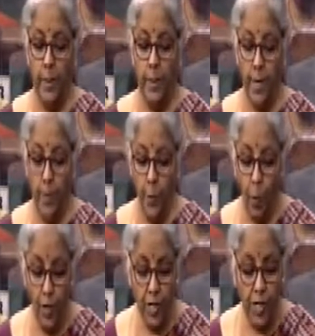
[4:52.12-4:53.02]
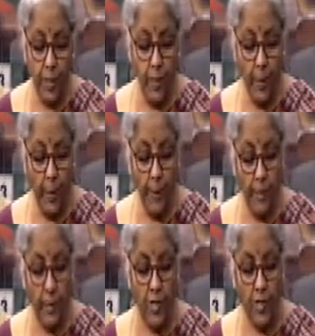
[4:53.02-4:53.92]
The approach is driven
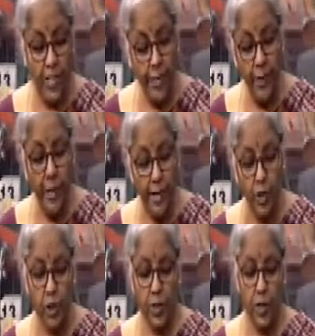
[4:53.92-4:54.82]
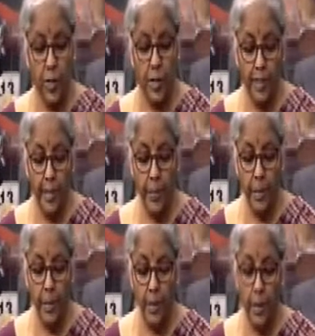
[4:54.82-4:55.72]
by 7 engines,
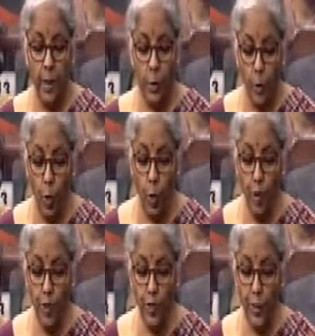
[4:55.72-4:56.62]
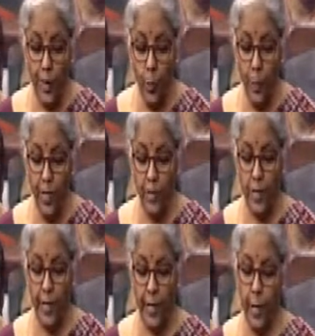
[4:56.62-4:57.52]
namely roads, railways,
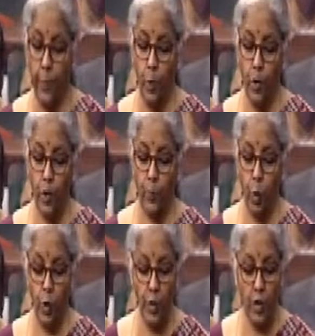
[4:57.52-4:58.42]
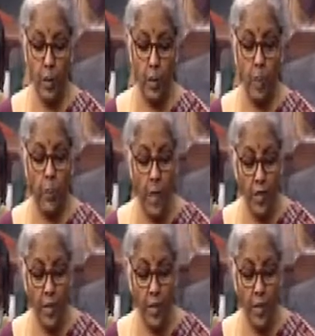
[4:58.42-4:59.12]
airports, ports, mass